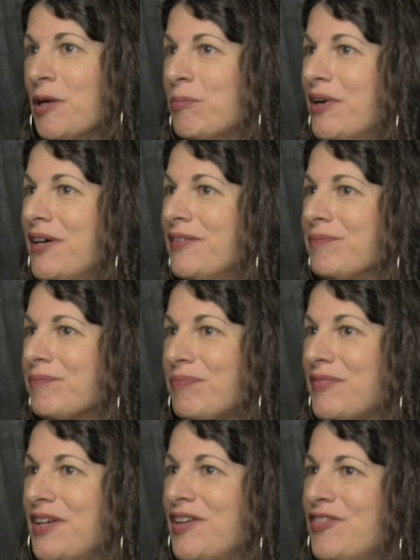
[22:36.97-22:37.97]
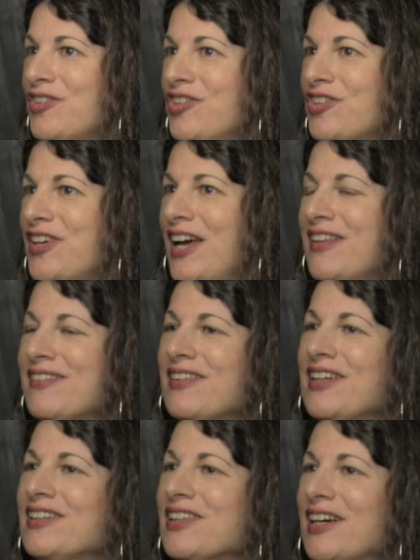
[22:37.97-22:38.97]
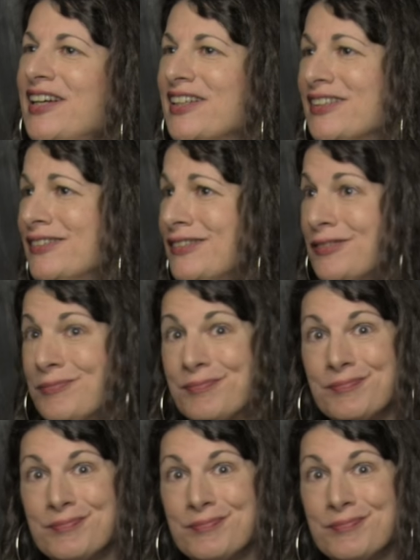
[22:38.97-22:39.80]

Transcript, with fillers: But if it's just canceling clients,